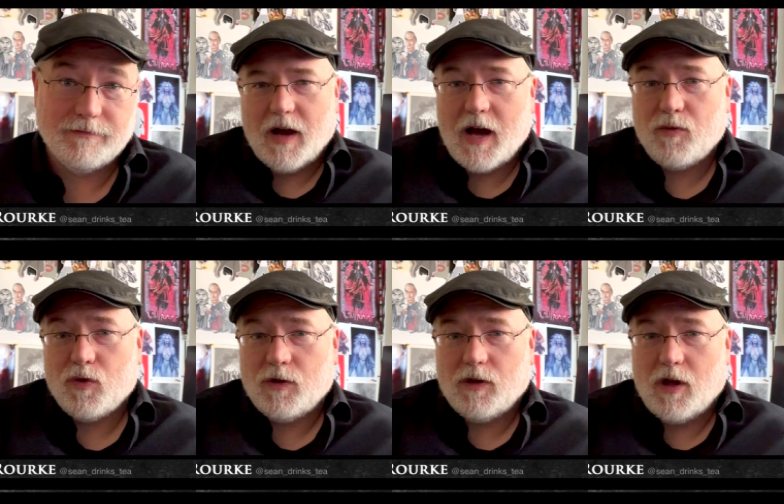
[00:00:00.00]
I
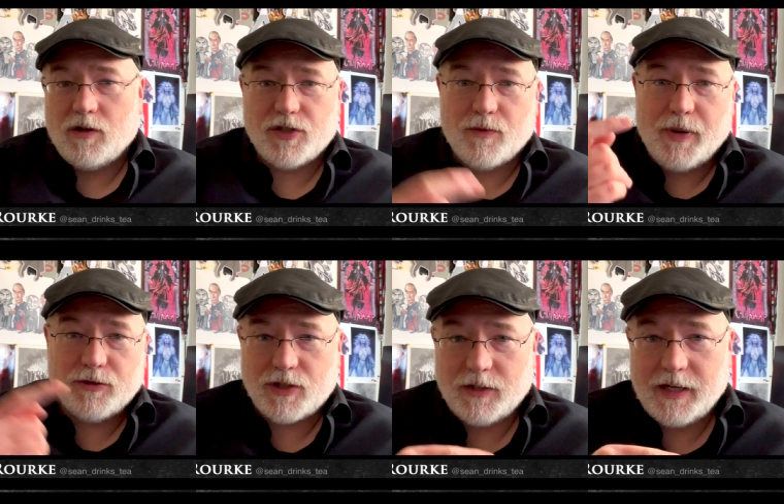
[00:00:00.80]
will also
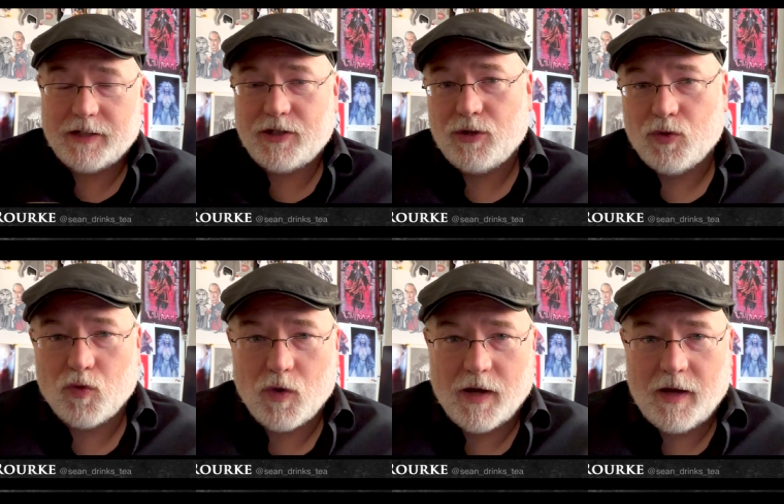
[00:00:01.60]
post a link
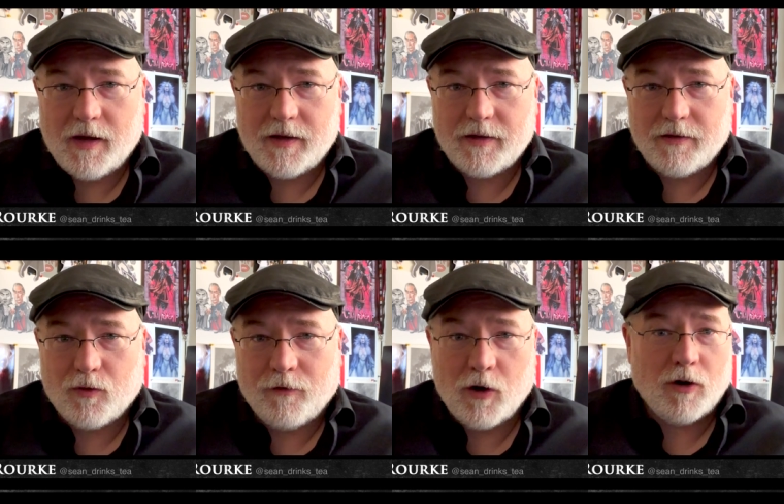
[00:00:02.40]
to uh,
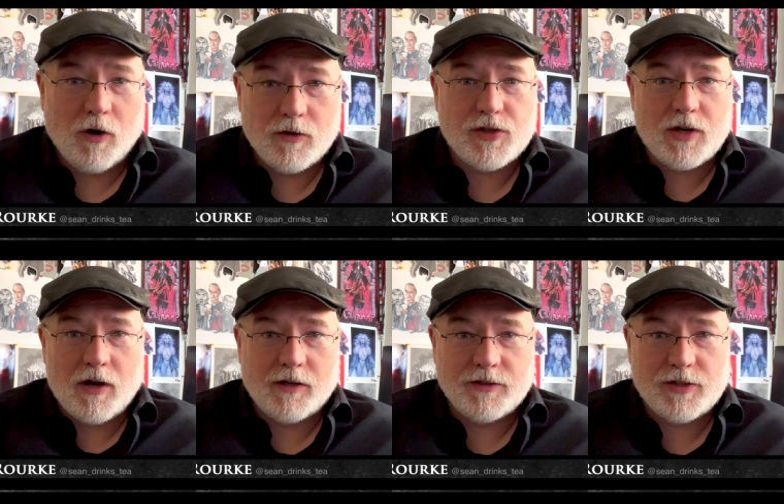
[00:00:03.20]
Werner
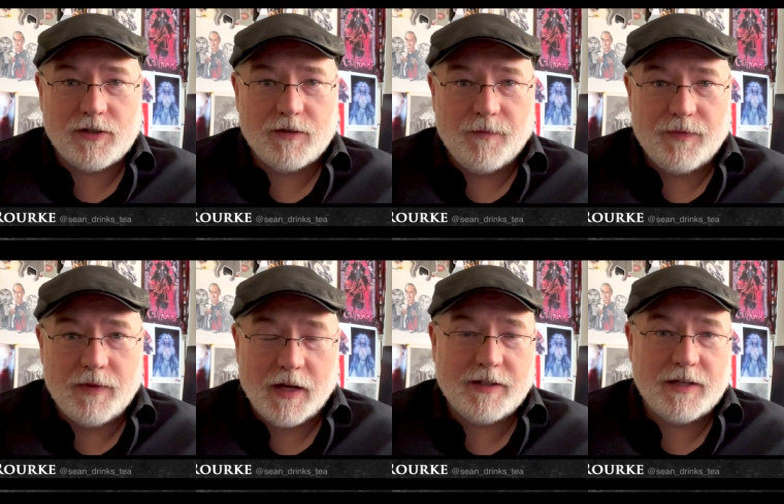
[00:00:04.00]
Herzog's
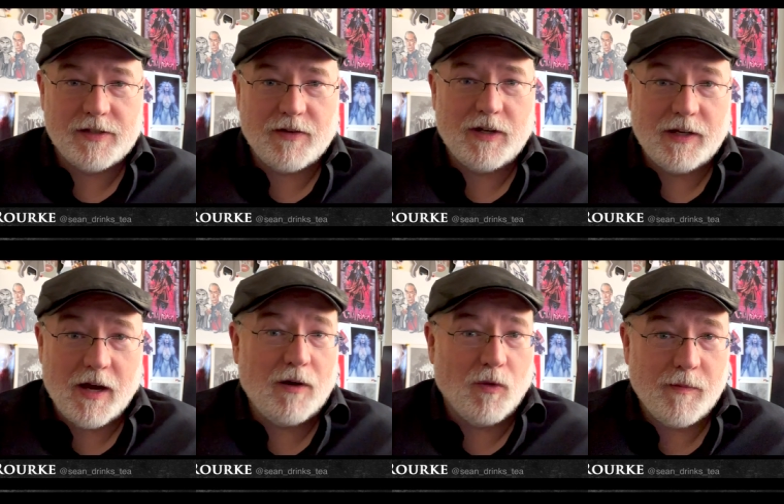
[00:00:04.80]

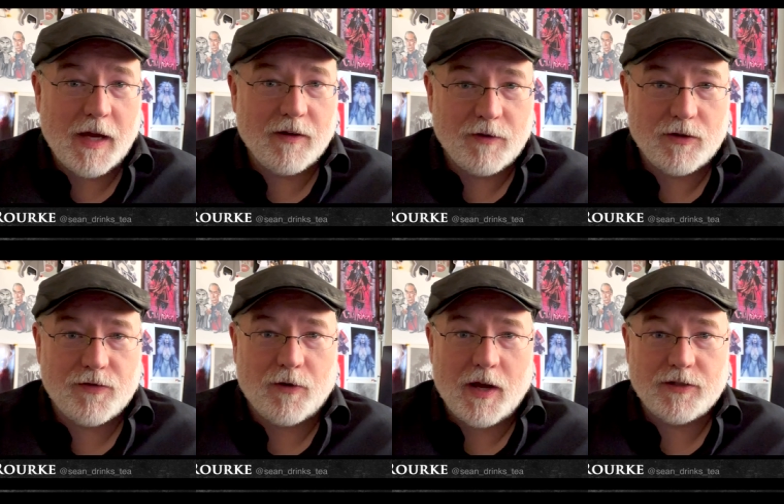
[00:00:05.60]
1979 remake of
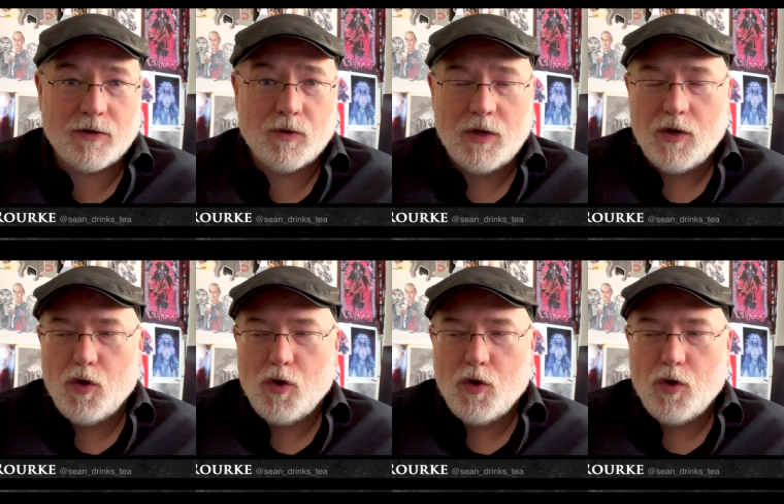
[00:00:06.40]
Nosferatu,